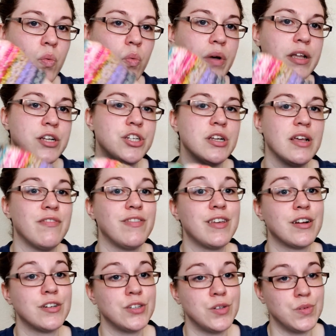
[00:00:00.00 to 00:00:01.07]
which
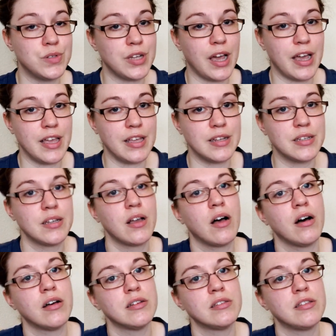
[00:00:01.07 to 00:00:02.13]
if they're too tight,
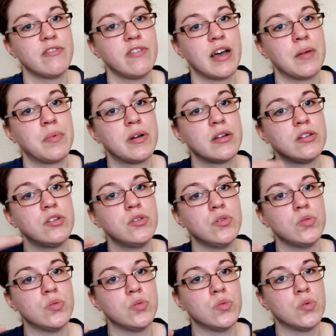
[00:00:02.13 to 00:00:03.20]
cause the fabric
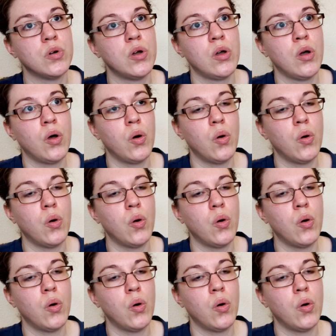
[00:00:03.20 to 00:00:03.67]
to